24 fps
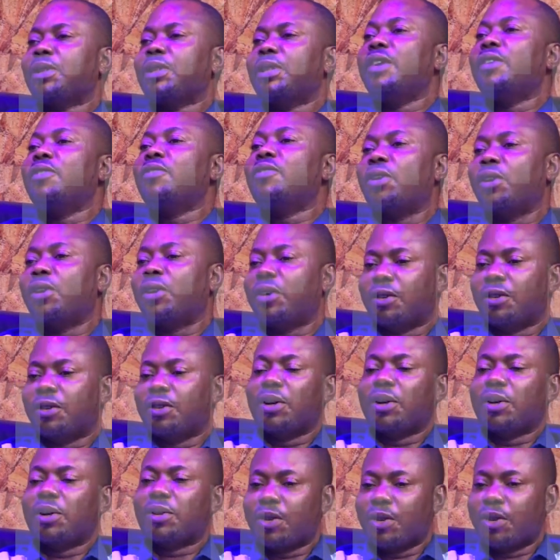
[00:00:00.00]
They've gone.
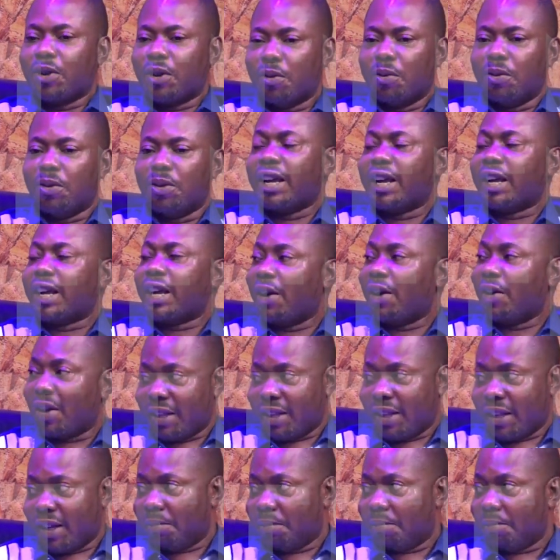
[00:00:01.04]
Just come. We'll take our
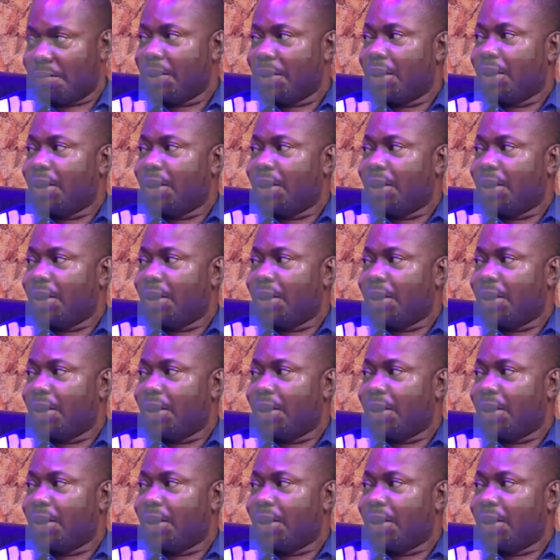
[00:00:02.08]
time.